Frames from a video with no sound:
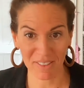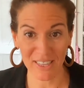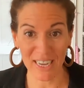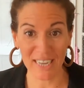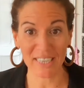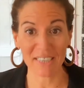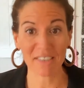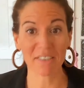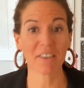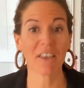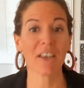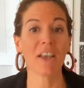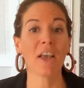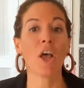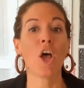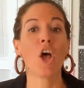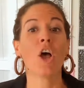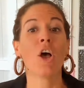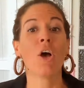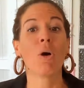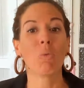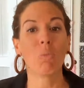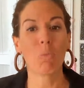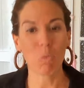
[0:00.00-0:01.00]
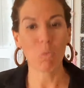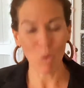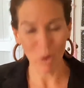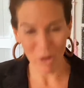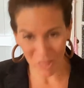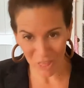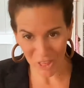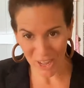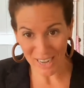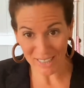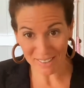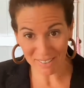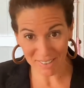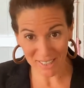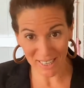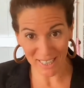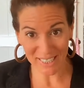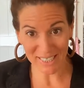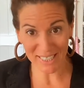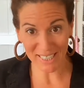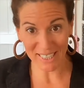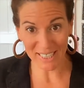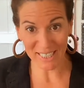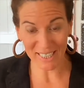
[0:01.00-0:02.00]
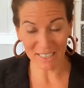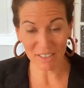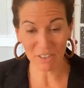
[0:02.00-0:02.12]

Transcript: That is without taking